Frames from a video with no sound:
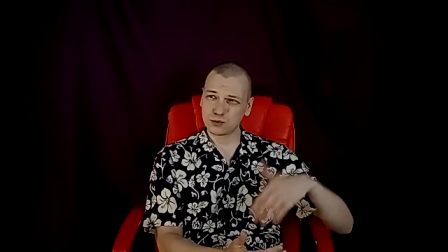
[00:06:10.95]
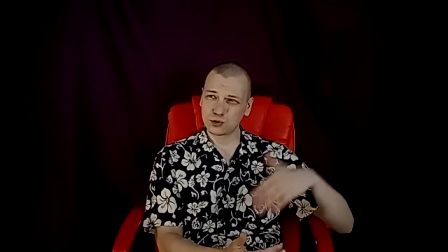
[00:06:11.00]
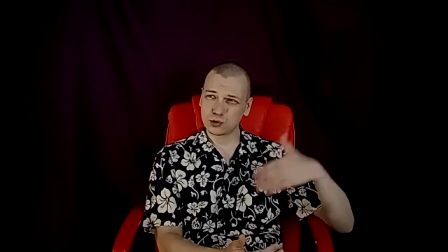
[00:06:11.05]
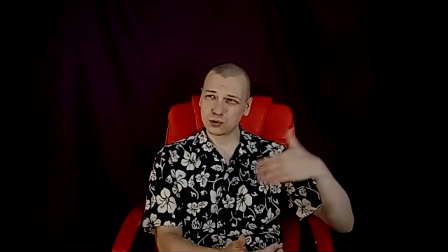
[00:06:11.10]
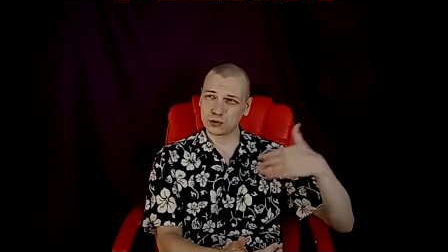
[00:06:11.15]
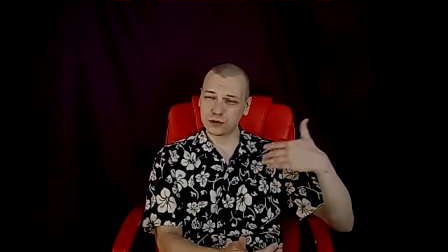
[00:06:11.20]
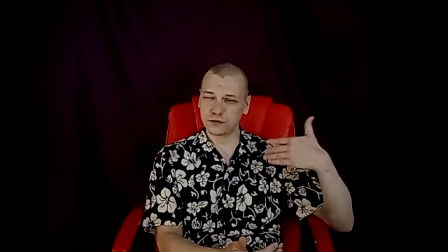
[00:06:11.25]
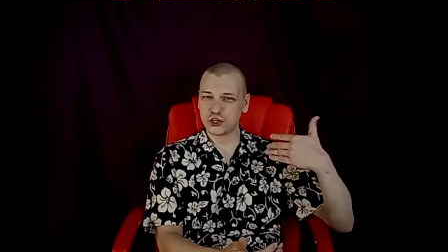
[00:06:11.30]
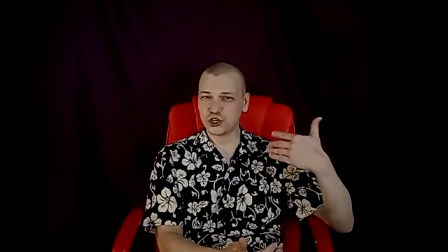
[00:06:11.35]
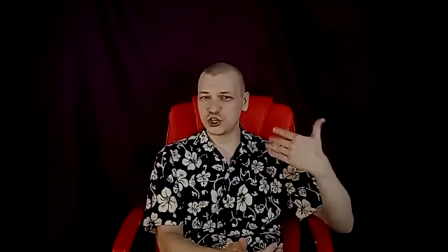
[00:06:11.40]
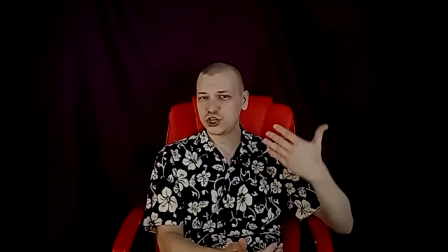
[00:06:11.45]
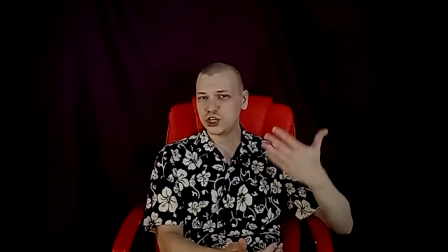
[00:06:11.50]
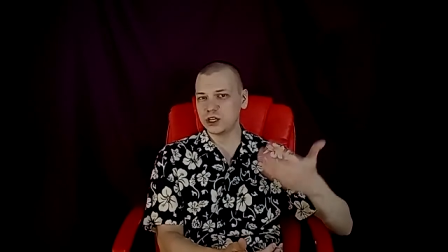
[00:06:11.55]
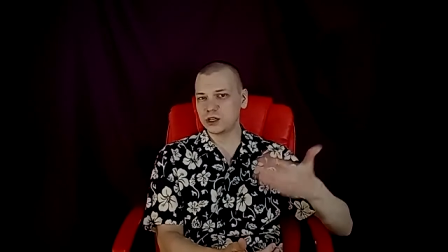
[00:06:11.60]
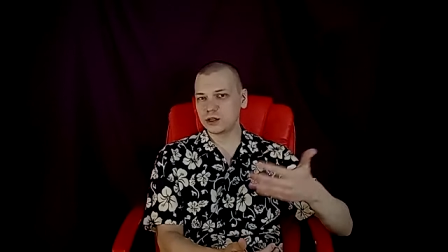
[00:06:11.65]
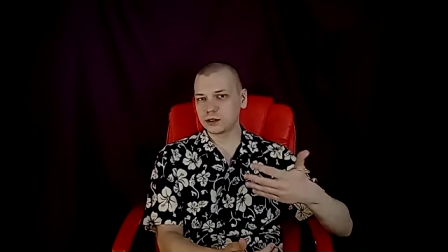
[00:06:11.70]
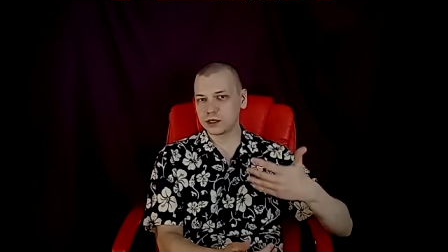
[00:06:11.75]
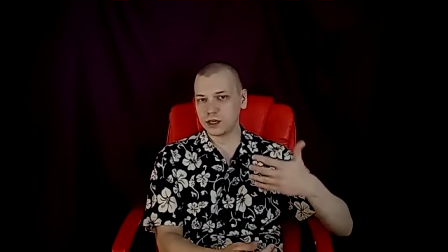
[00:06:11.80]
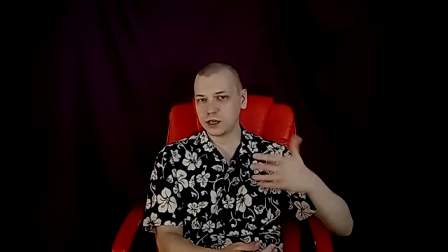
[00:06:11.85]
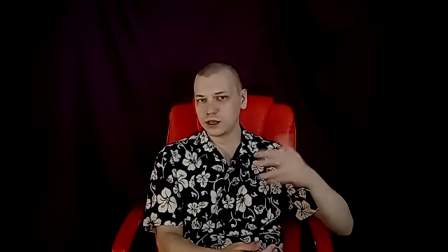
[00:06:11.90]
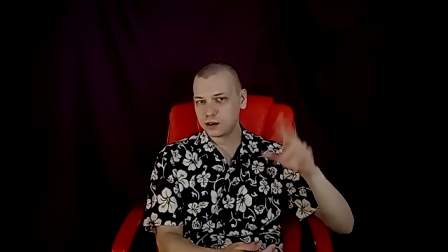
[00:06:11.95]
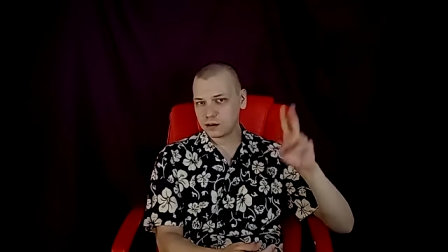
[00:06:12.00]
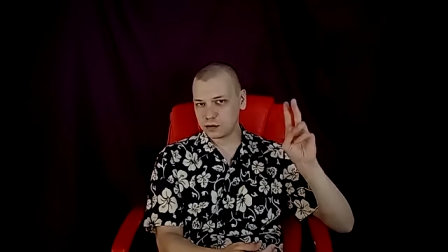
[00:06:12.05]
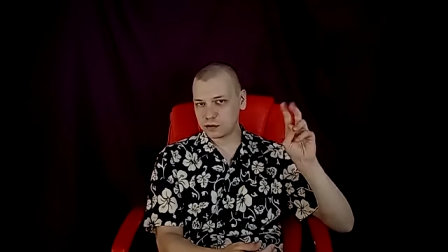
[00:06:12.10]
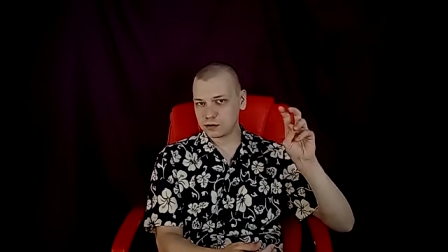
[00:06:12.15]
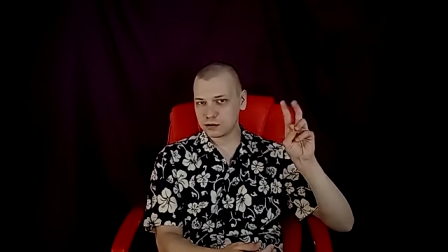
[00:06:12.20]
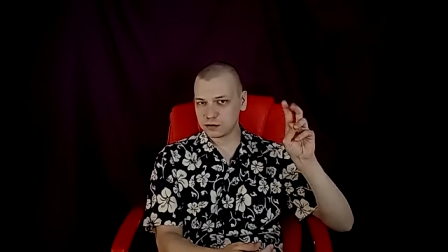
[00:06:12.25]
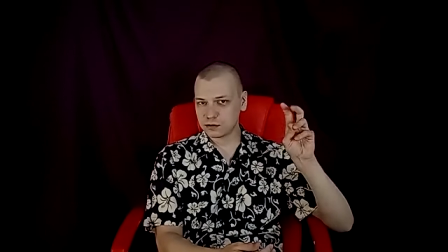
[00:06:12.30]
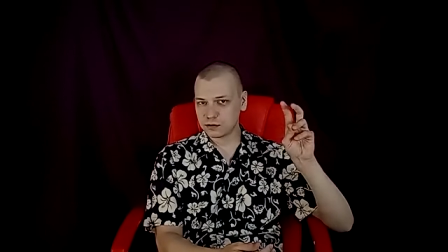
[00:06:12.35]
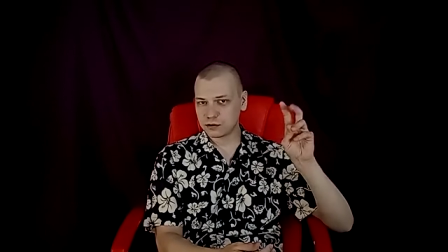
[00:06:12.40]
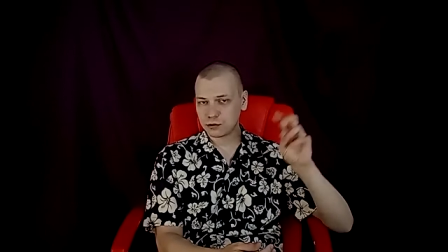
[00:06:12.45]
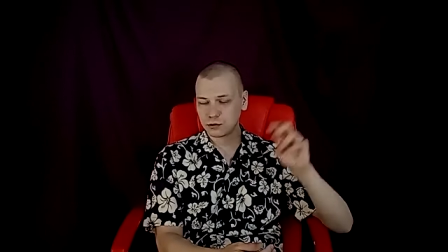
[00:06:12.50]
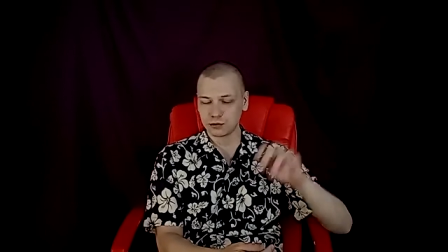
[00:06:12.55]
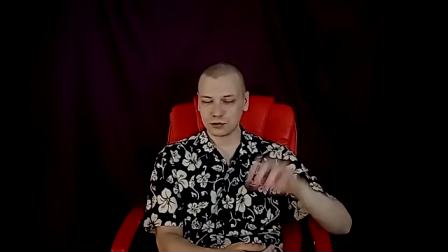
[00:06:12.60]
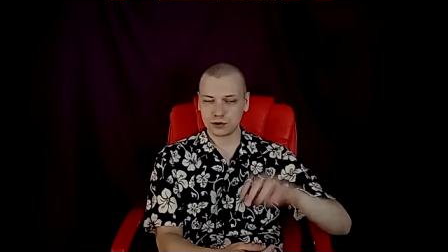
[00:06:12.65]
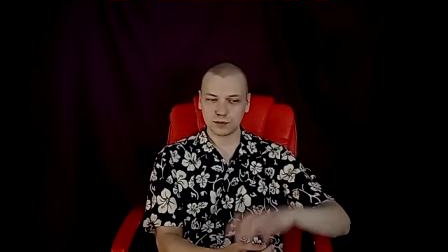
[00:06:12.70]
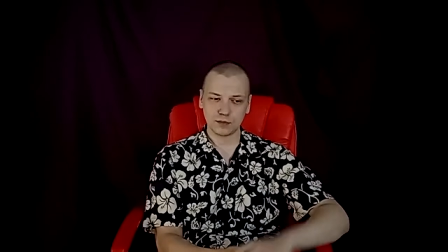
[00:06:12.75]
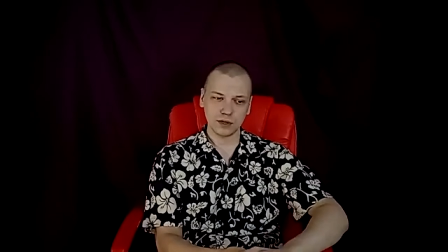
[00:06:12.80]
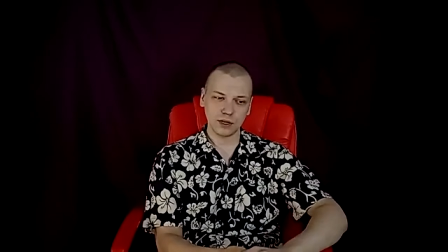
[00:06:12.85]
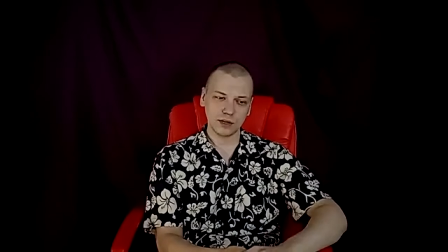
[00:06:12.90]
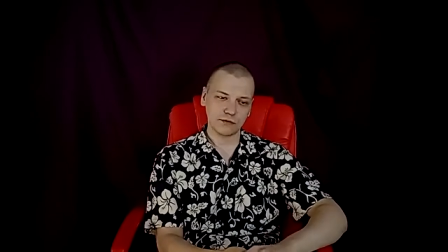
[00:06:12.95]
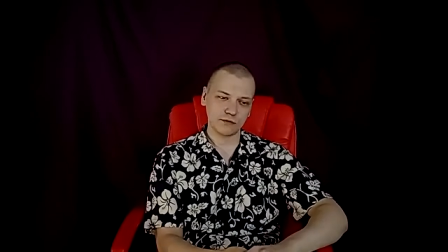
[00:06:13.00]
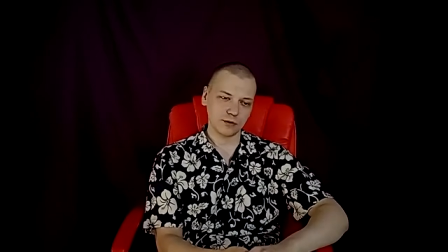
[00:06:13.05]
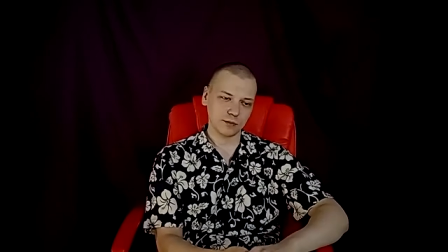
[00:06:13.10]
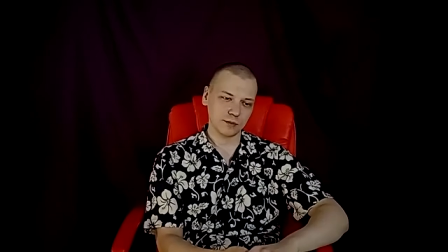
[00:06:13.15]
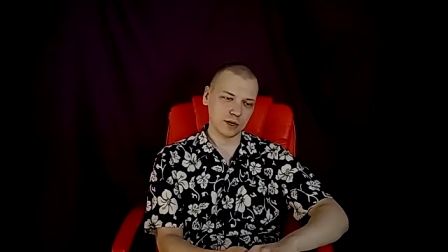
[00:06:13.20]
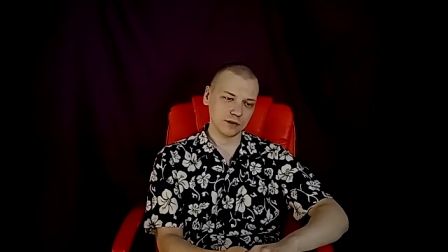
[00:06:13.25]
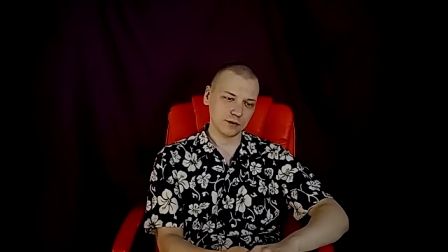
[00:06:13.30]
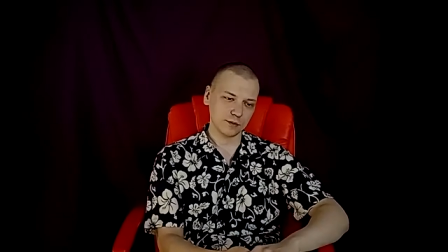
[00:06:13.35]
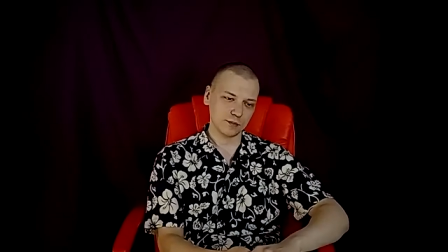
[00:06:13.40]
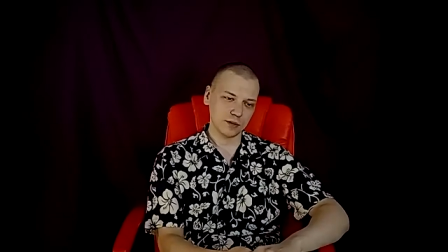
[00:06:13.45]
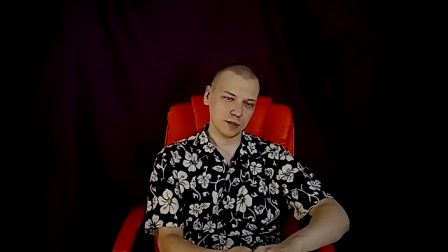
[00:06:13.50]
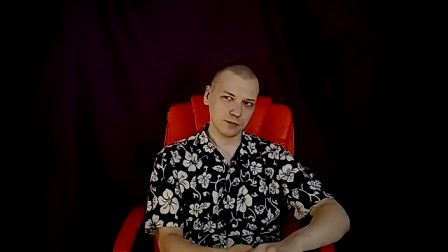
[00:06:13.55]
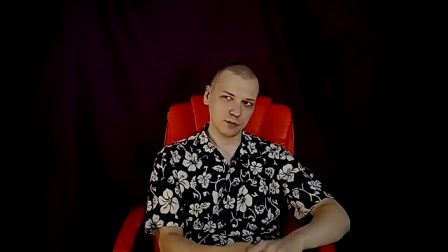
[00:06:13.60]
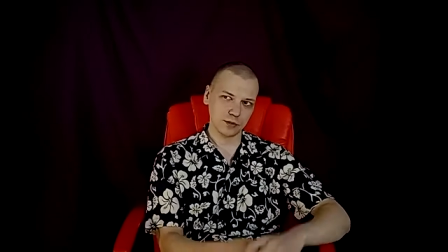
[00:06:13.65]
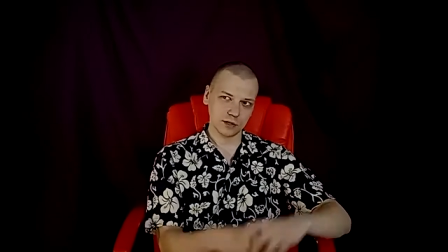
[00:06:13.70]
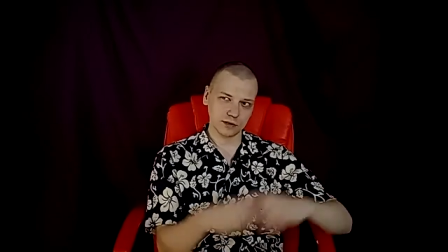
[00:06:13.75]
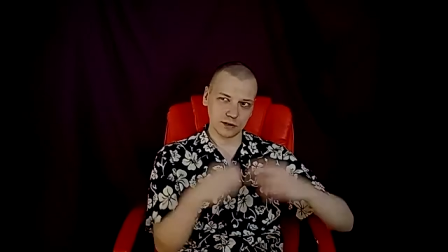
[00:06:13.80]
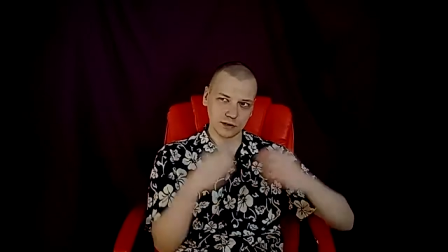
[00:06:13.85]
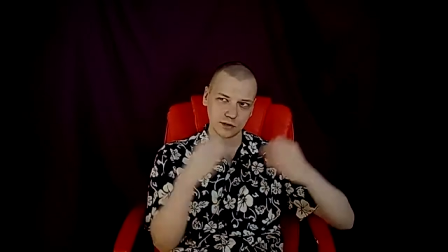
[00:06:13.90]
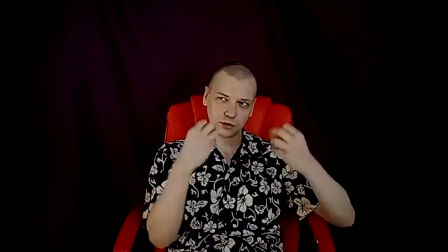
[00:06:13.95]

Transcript: sort of shielding, so to speak, from other people.